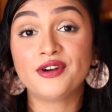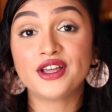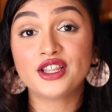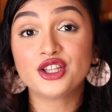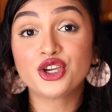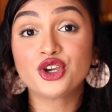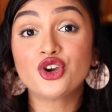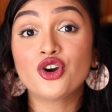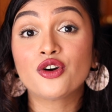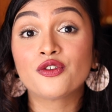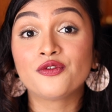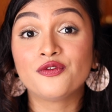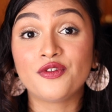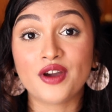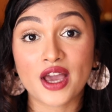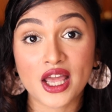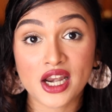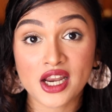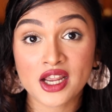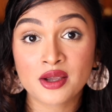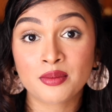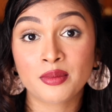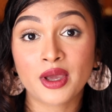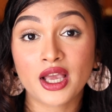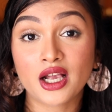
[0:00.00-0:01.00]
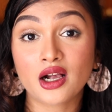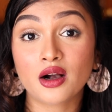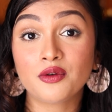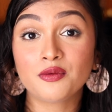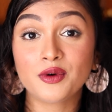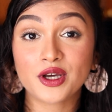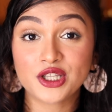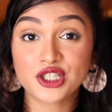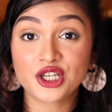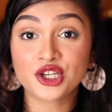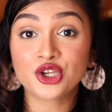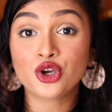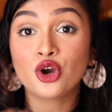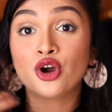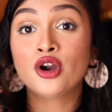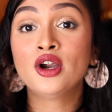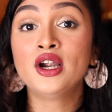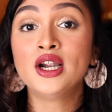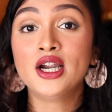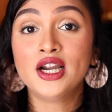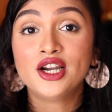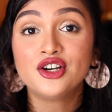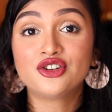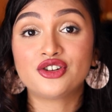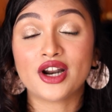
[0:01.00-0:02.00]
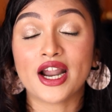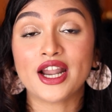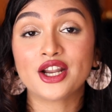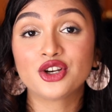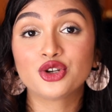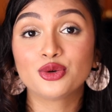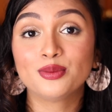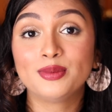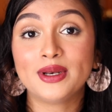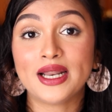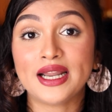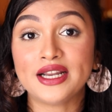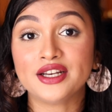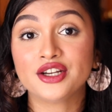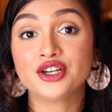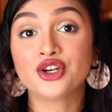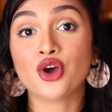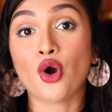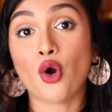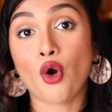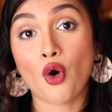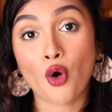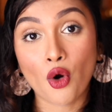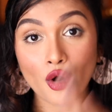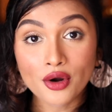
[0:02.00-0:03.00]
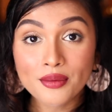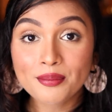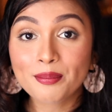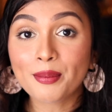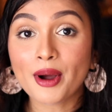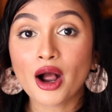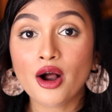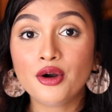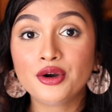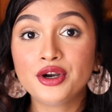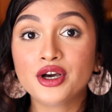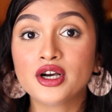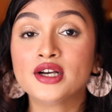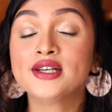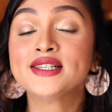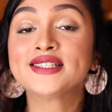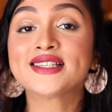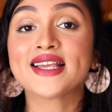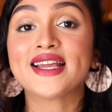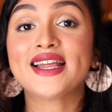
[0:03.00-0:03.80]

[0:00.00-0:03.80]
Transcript: whether you're wearing makeup, whether you're trying to blend it on powders.